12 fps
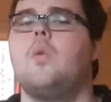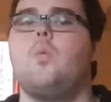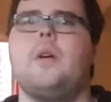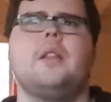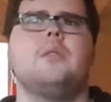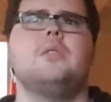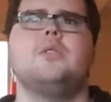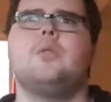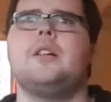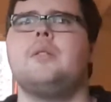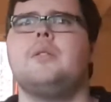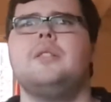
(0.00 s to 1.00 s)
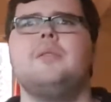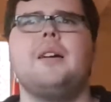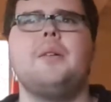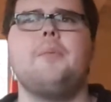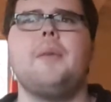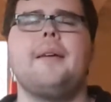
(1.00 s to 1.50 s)

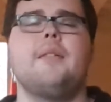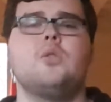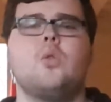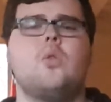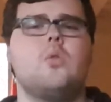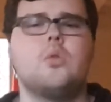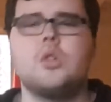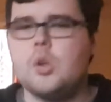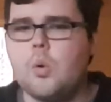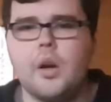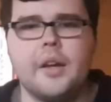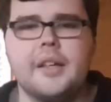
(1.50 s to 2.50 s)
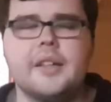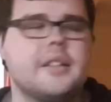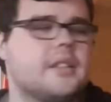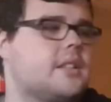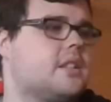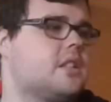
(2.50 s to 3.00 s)
where it was all
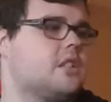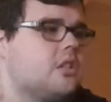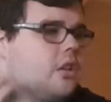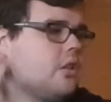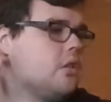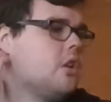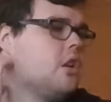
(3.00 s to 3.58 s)
quiet, not